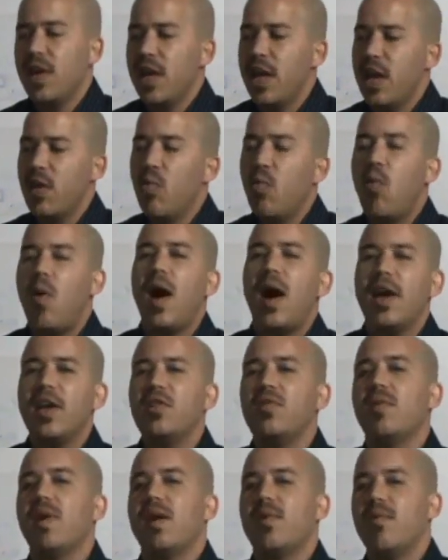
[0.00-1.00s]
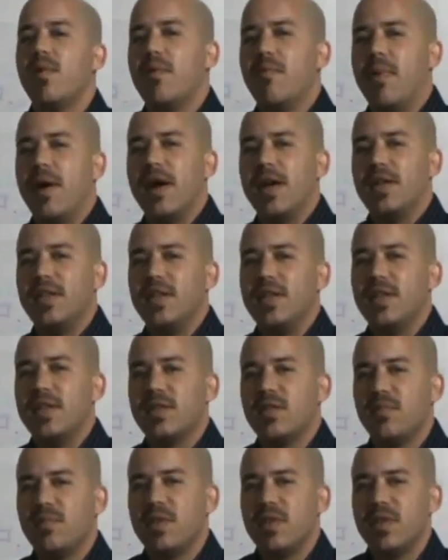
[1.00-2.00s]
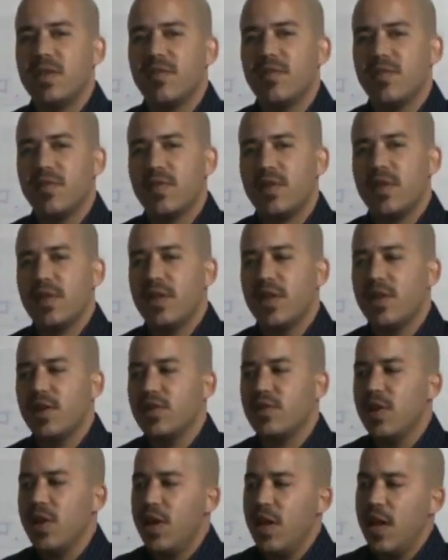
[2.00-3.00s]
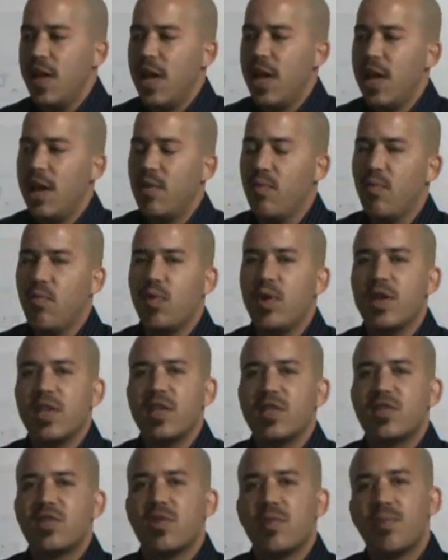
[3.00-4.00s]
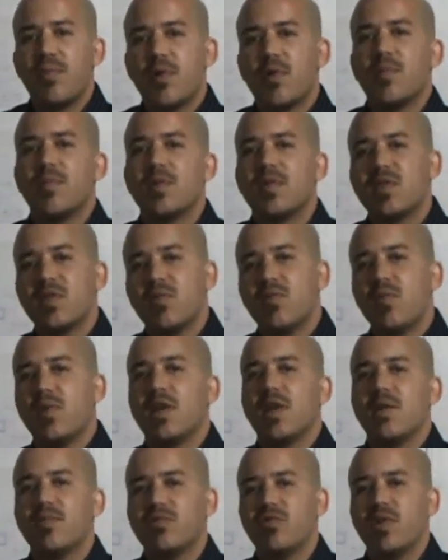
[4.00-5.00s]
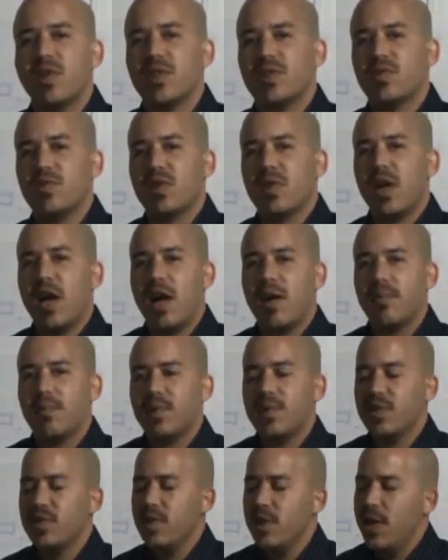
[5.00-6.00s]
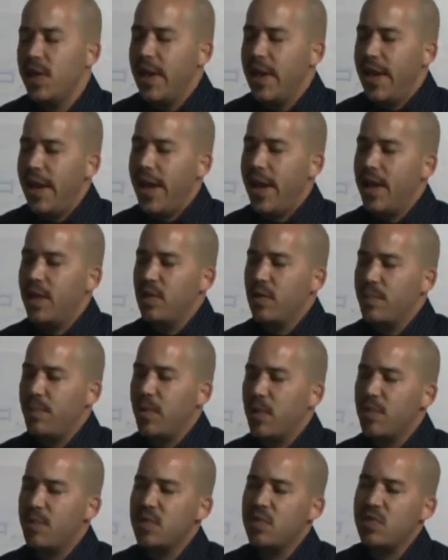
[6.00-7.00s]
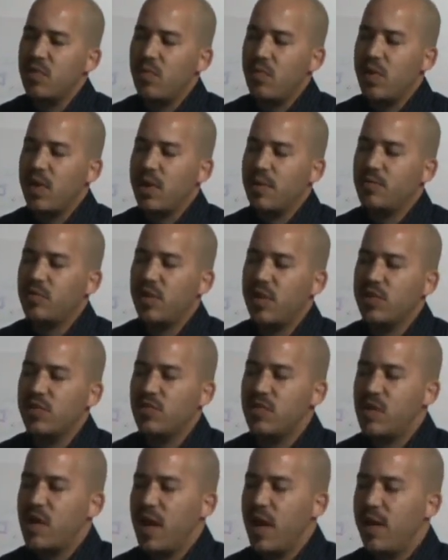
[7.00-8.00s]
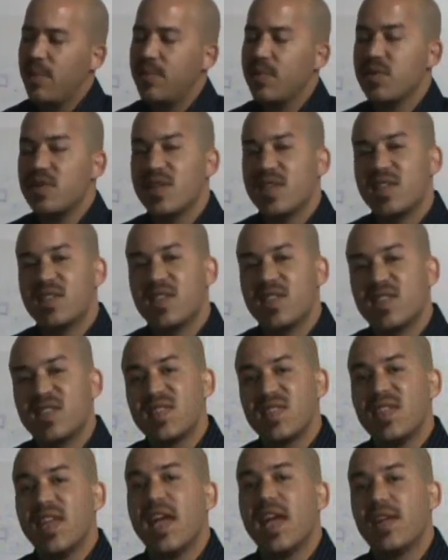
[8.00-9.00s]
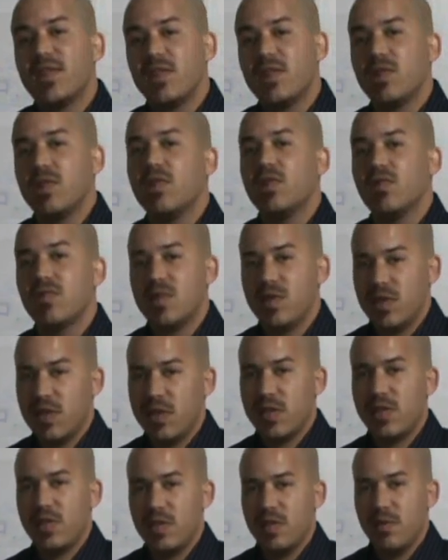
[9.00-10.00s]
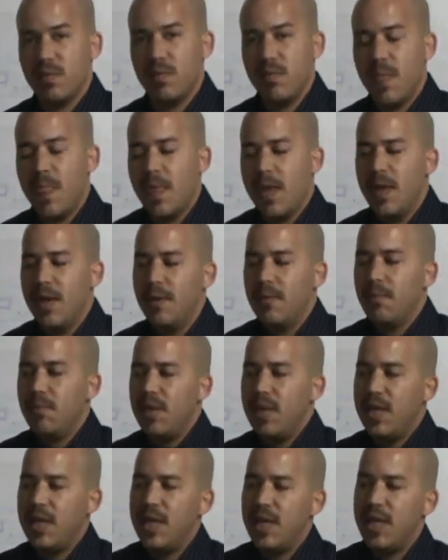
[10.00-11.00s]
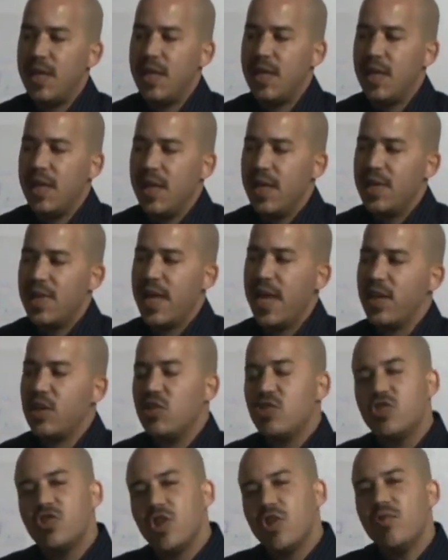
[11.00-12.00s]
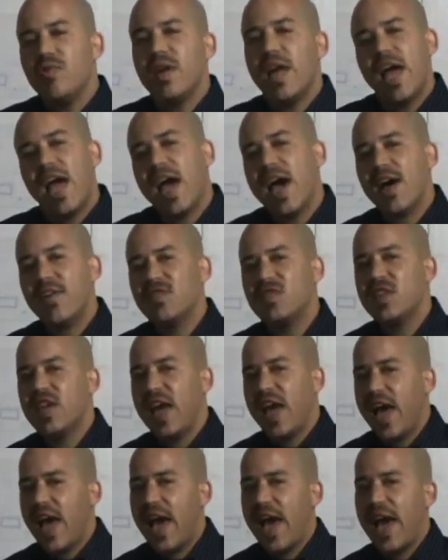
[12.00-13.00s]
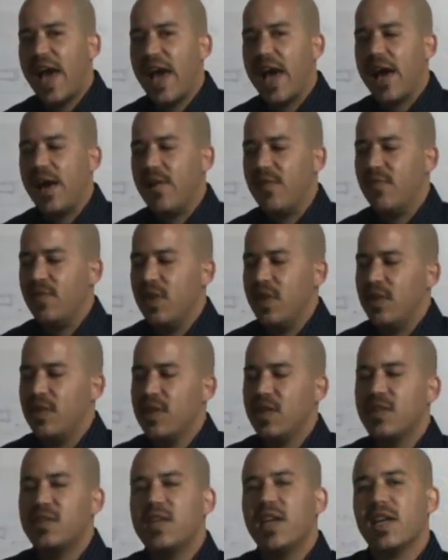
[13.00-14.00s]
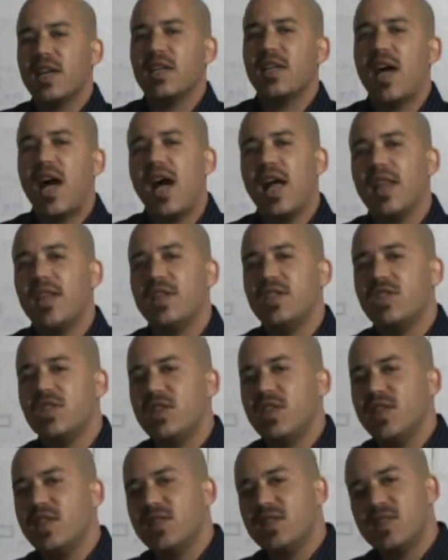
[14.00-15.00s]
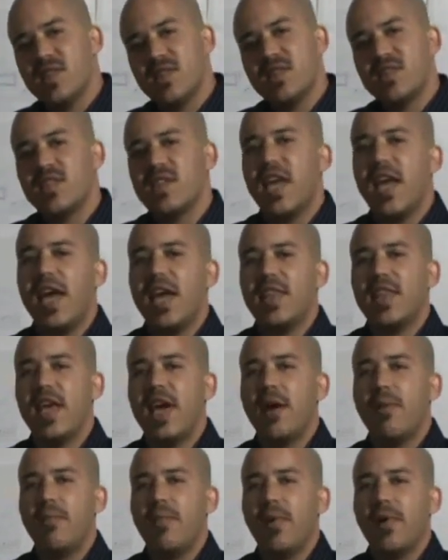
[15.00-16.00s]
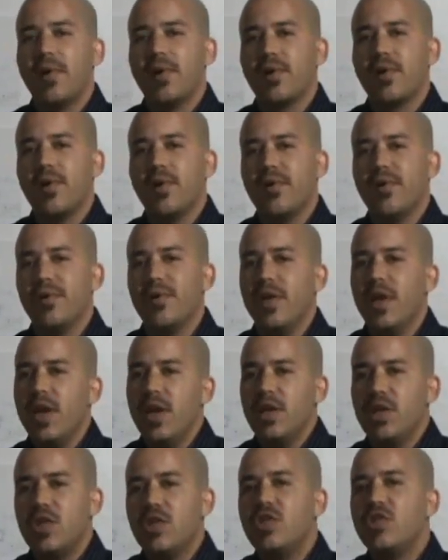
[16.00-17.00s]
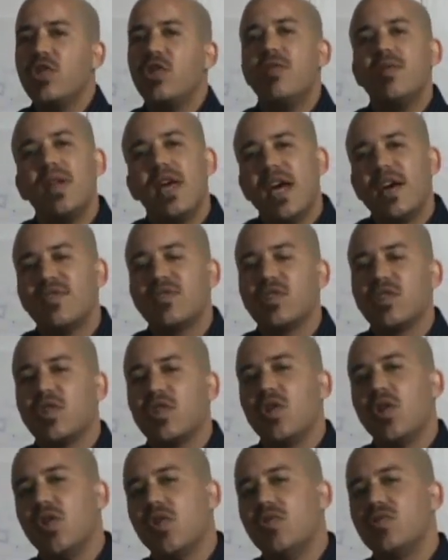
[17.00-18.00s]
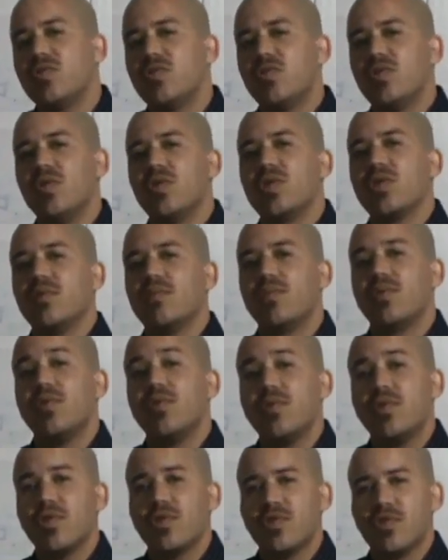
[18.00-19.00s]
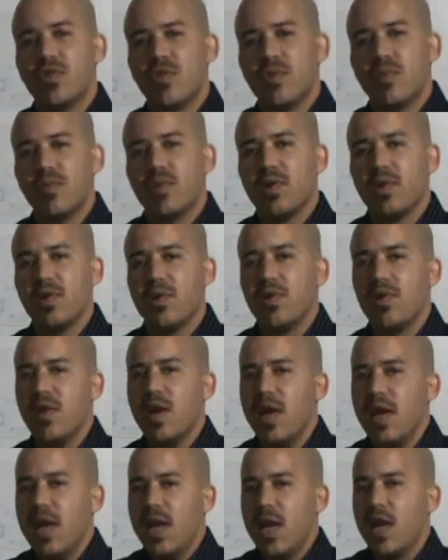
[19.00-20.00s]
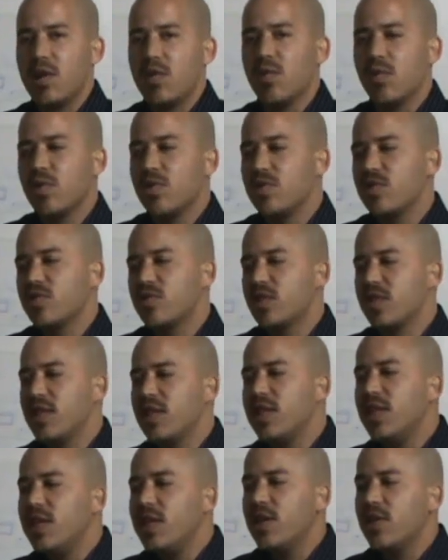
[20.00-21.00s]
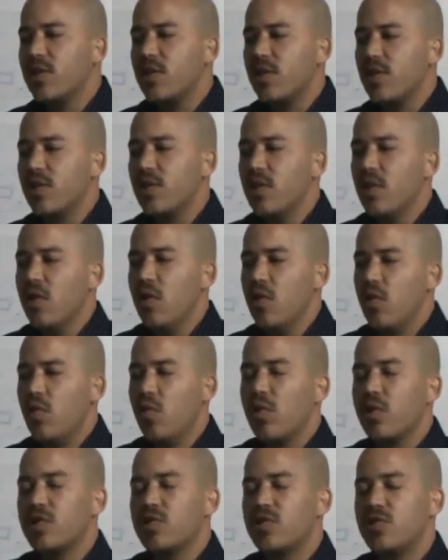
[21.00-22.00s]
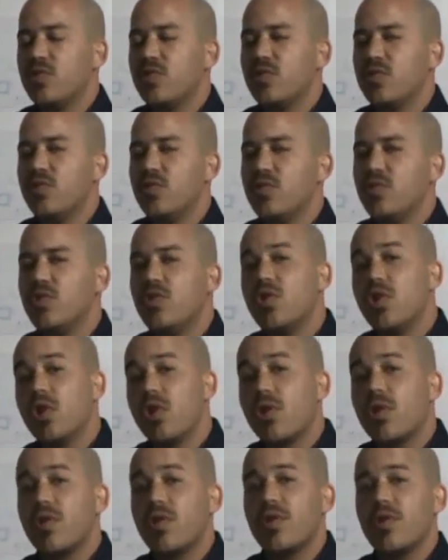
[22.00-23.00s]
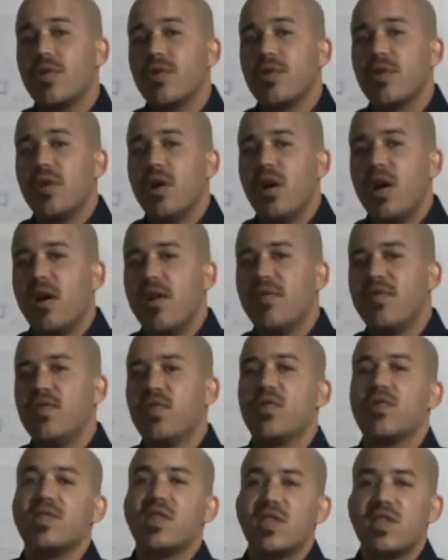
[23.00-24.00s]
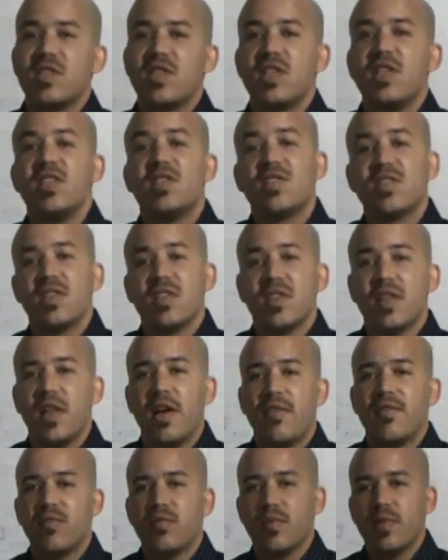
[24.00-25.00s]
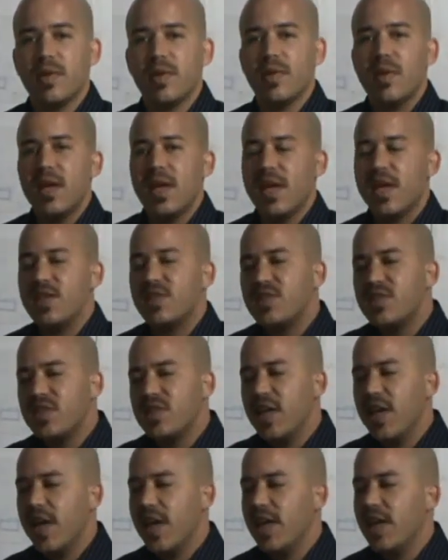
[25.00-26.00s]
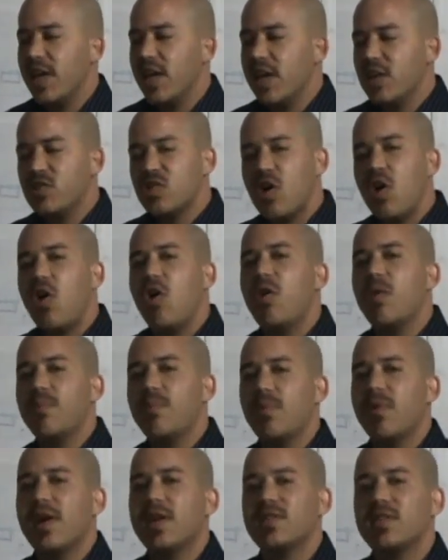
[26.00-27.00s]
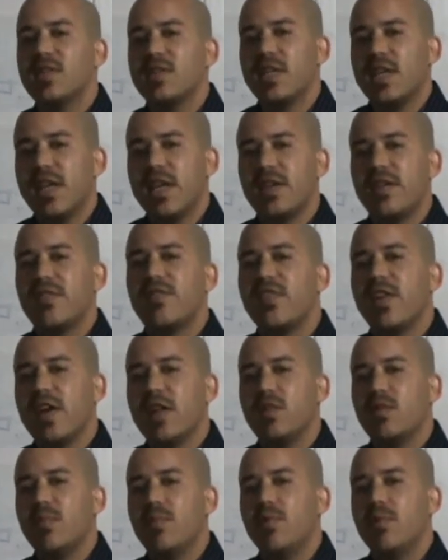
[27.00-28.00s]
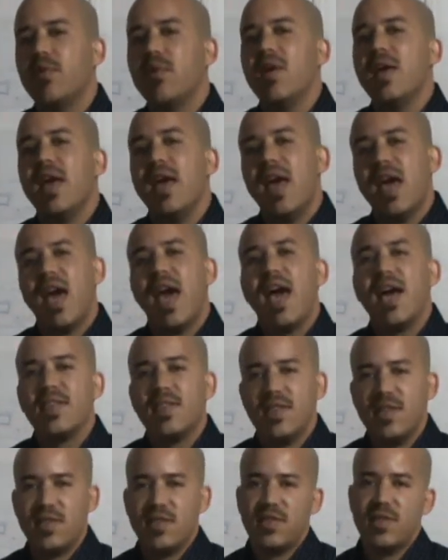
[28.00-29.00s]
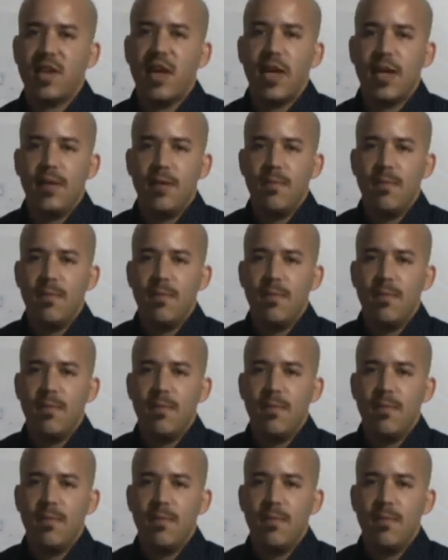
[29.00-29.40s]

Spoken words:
And why do I want my idea to be different than theirs? And what is the purpose and what I'm trying to accomplish? And the purpose of what I'm trying to accomplish is a standalone system, meaning that you don't have to have the technology to scan that barcode. You don't have to go to a computer terminal in order to hear or to learn of your deceased and loved one. Instead, it's all present and available at the site.